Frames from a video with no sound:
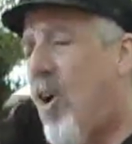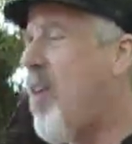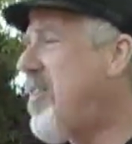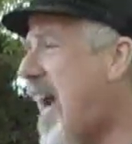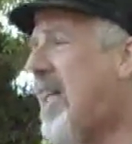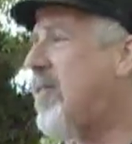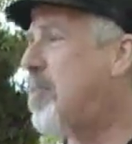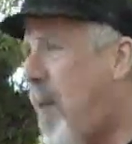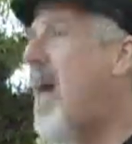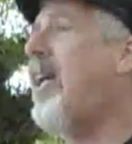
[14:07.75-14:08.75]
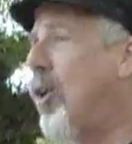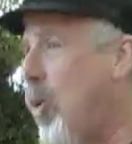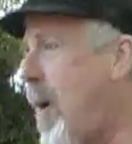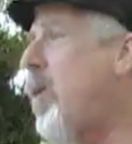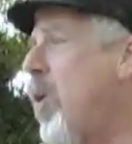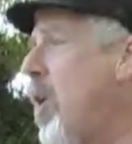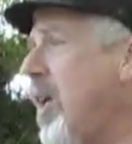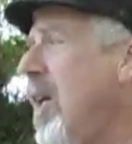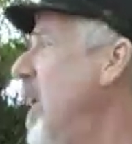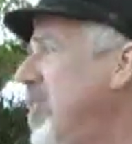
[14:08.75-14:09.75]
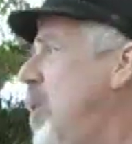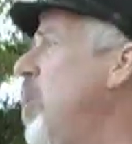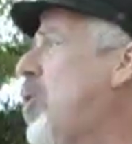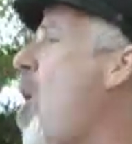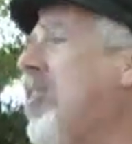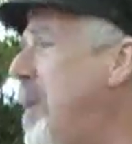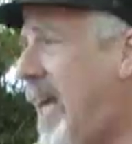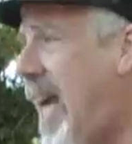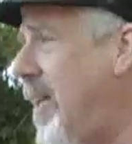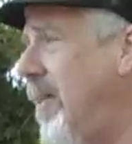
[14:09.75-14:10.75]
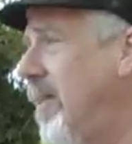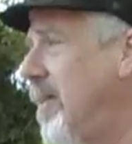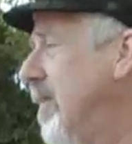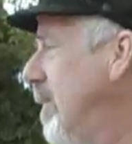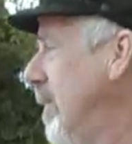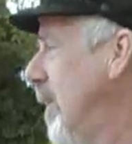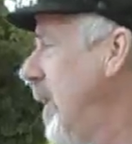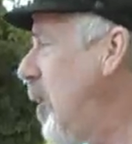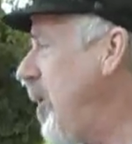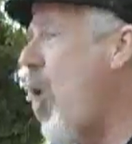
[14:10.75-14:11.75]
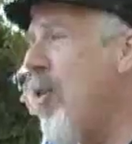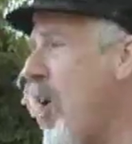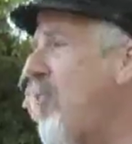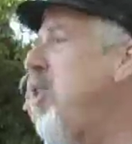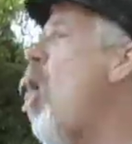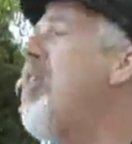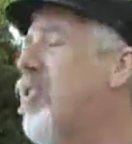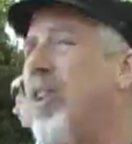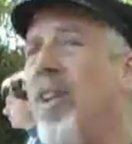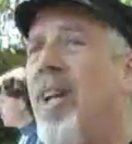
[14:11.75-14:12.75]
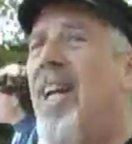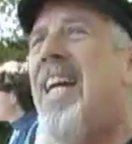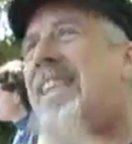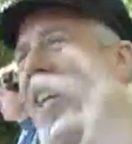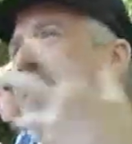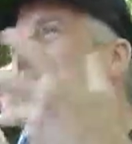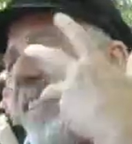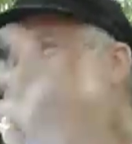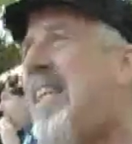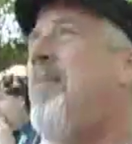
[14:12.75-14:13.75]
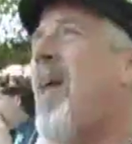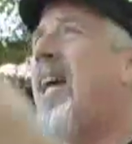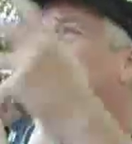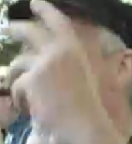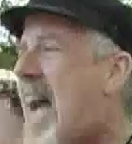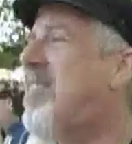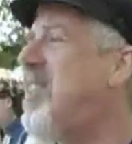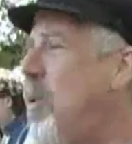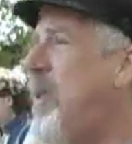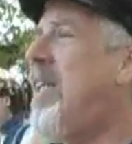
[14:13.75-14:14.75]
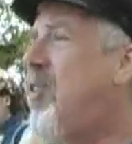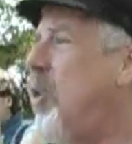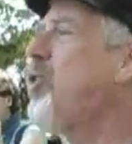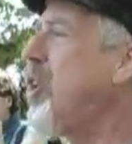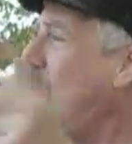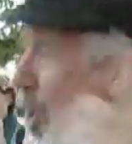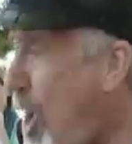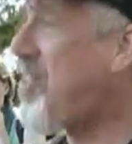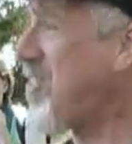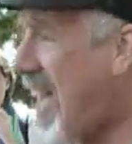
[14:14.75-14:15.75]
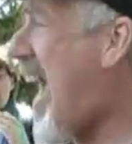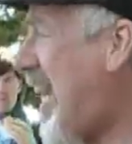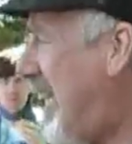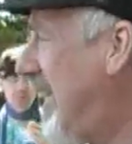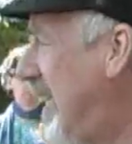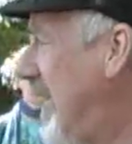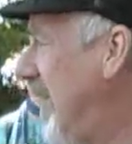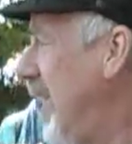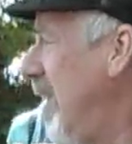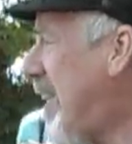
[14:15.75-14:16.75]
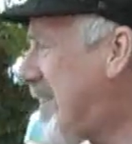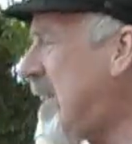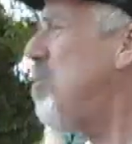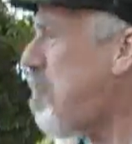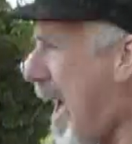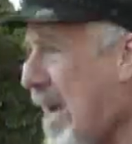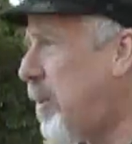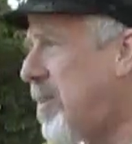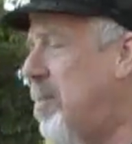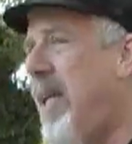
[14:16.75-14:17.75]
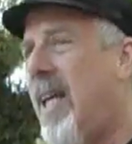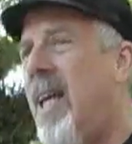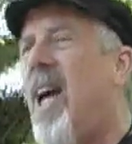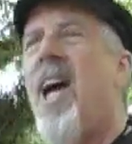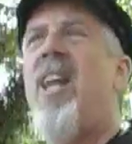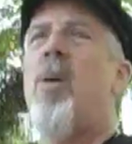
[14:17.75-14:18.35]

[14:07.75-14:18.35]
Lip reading: all these actors blocking her way to work, she won't talk to me again. It'll be over, I've lost her. It doesn't seem like an action that we do should cause that. That seems backward to me. And